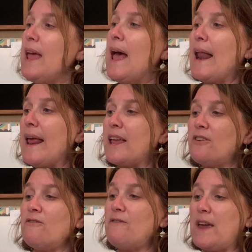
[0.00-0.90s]
And I
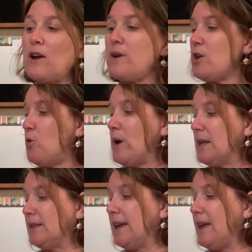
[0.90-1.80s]
can very
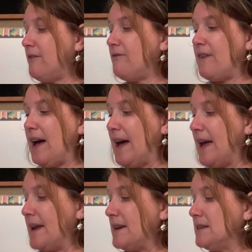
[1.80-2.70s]
quickly
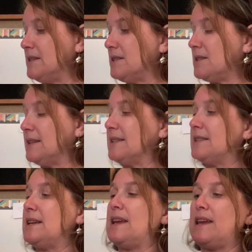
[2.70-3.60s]
find, so let's
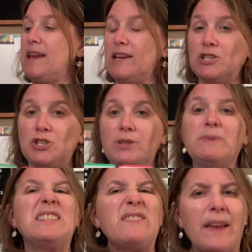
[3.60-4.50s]
see, let
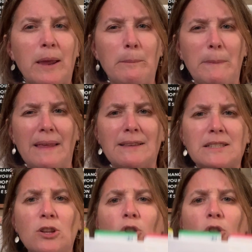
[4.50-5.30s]
me see if I can make this a little